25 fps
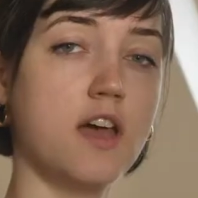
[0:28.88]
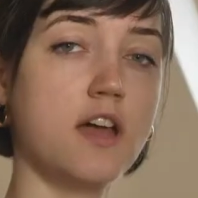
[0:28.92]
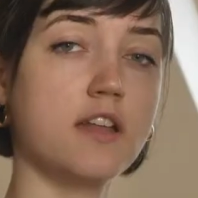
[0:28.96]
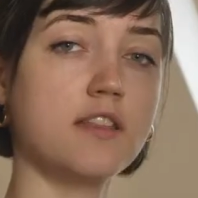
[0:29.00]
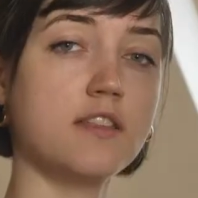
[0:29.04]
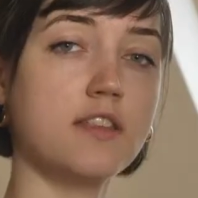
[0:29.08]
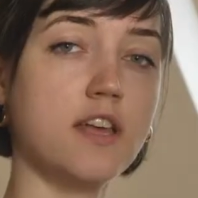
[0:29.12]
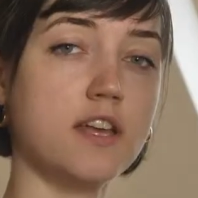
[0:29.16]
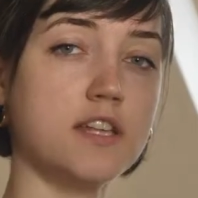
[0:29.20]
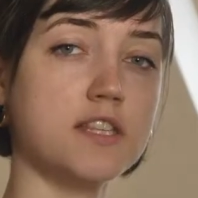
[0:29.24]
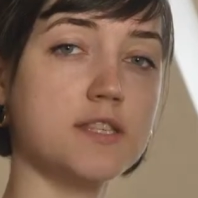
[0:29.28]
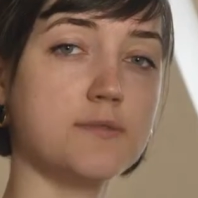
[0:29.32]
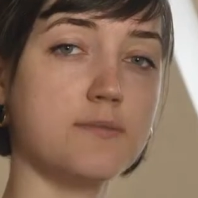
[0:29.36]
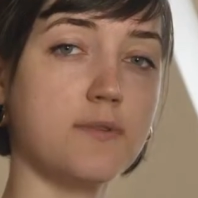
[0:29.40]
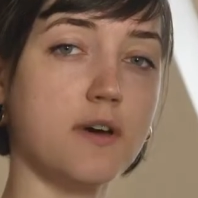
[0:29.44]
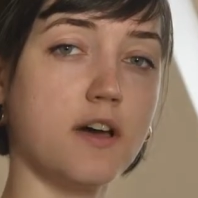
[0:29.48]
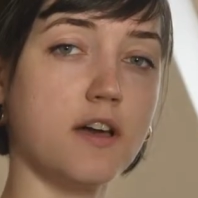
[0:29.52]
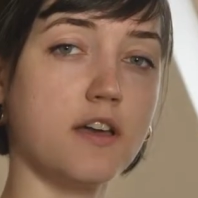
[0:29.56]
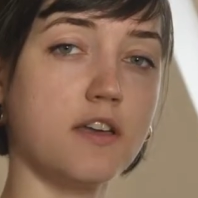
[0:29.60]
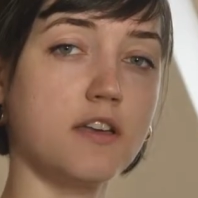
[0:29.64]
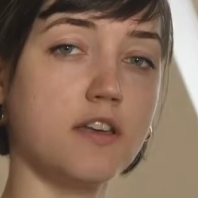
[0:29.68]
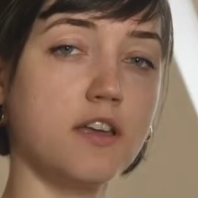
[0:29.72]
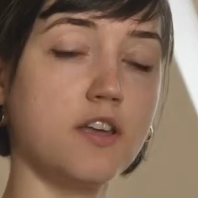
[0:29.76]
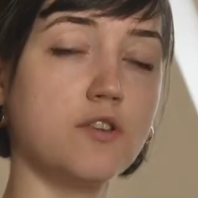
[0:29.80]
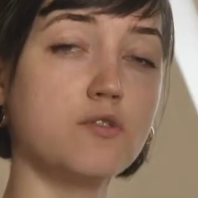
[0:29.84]
That's
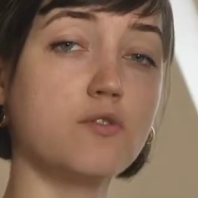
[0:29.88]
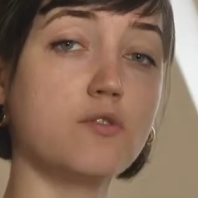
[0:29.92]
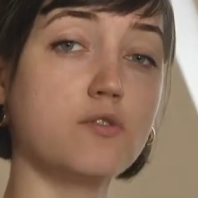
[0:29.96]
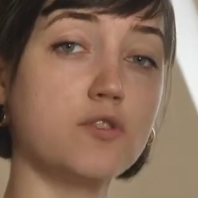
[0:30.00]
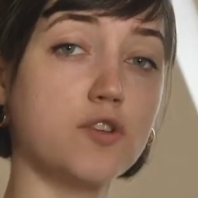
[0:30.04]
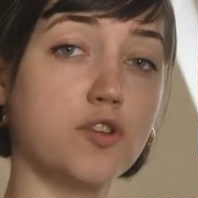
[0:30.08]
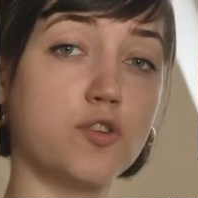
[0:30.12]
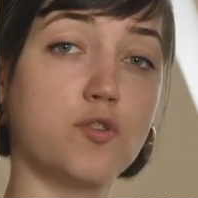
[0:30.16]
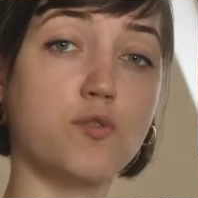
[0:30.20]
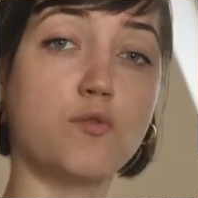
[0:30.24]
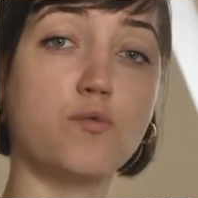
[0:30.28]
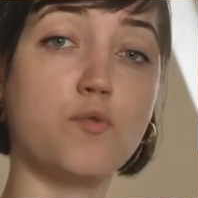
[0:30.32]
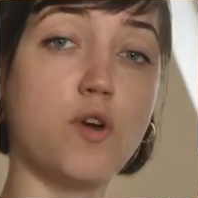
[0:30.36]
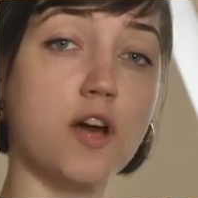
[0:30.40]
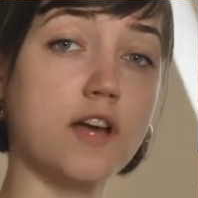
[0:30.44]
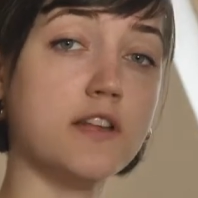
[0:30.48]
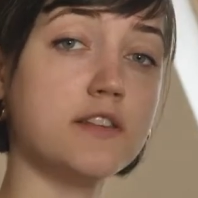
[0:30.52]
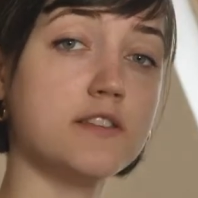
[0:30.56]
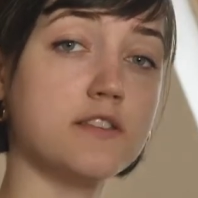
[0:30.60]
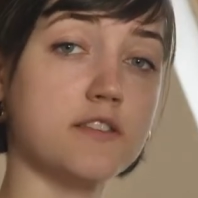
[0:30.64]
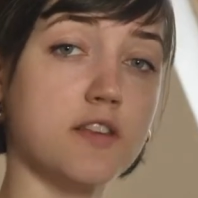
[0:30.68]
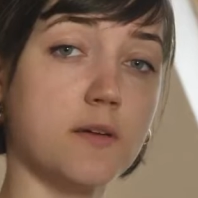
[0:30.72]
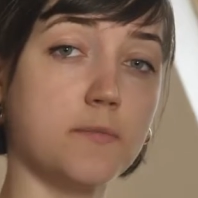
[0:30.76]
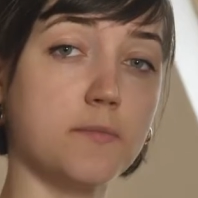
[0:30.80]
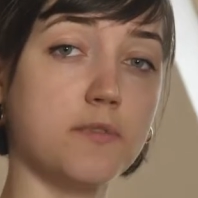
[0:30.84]
why in order to write
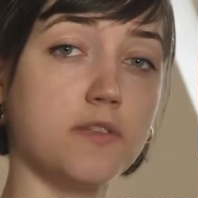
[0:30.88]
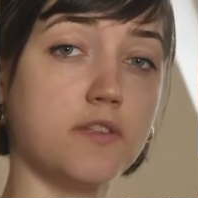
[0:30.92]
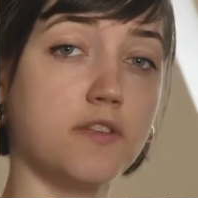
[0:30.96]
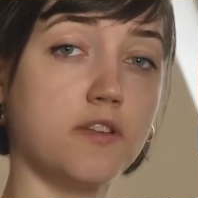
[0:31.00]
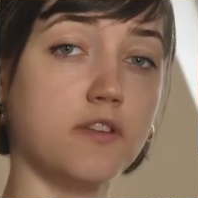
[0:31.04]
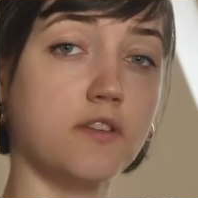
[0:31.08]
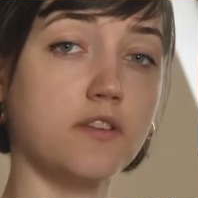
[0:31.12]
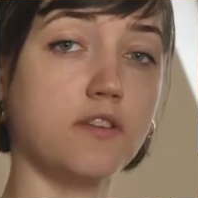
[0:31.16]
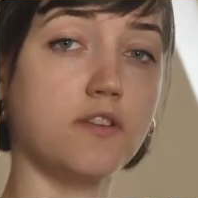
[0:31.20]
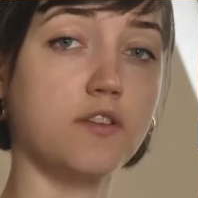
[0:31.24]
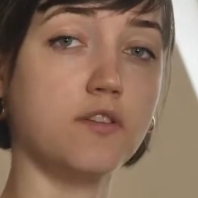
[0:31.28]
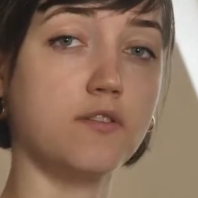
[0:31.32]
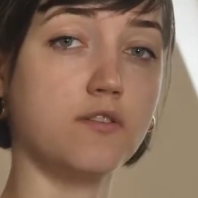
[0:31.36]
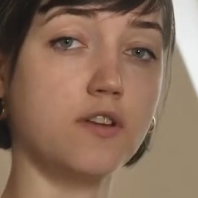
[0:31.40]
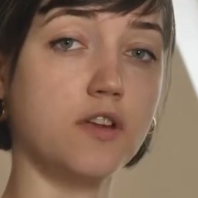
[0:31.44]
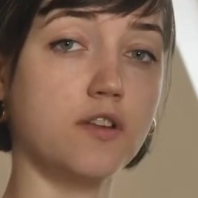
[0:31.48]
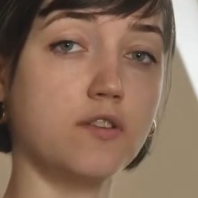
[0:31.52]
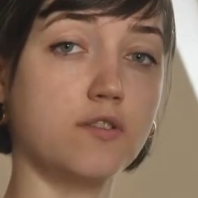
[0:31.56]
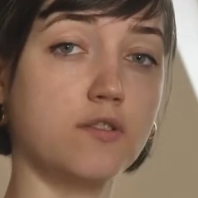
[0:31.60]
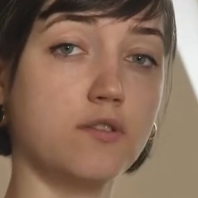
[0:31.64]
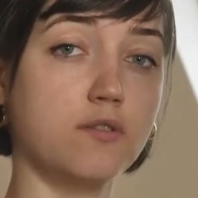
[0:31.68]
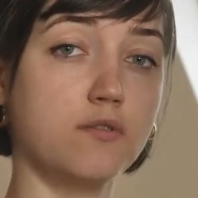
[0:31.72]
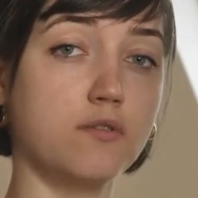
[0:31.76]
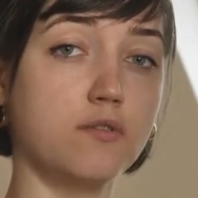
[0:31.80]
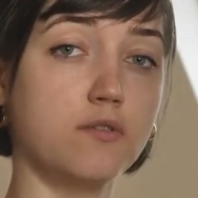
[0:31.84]
something, you need
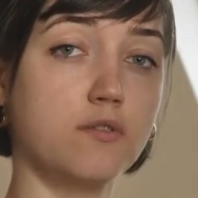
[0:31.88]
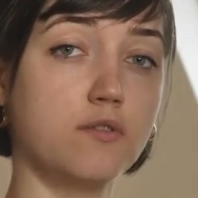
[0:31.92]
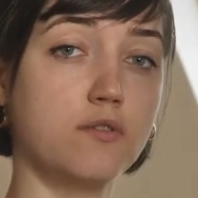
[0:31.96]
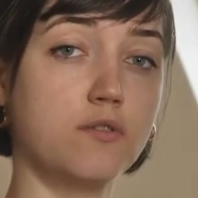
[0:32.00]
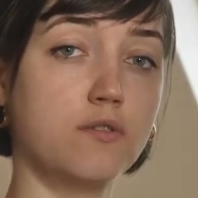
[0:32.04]
to